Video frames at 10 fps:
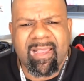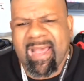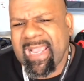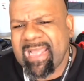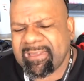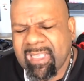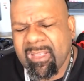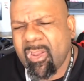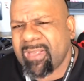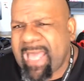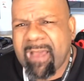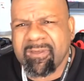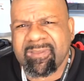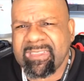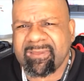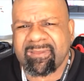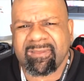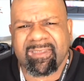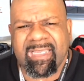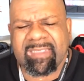I got the loudest
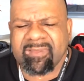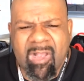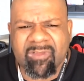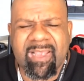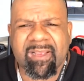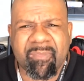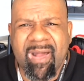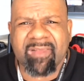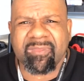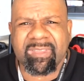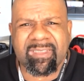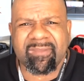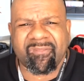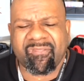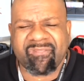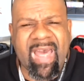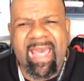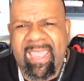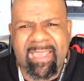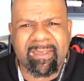exhaust I could possibly
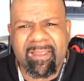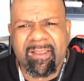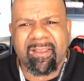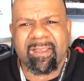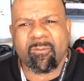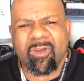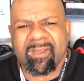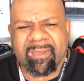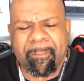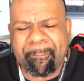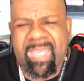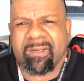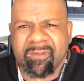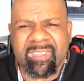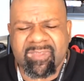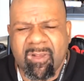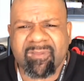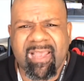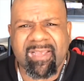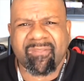find and one of the better
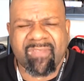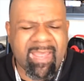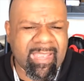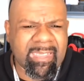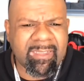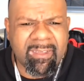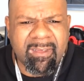exhausts I could find.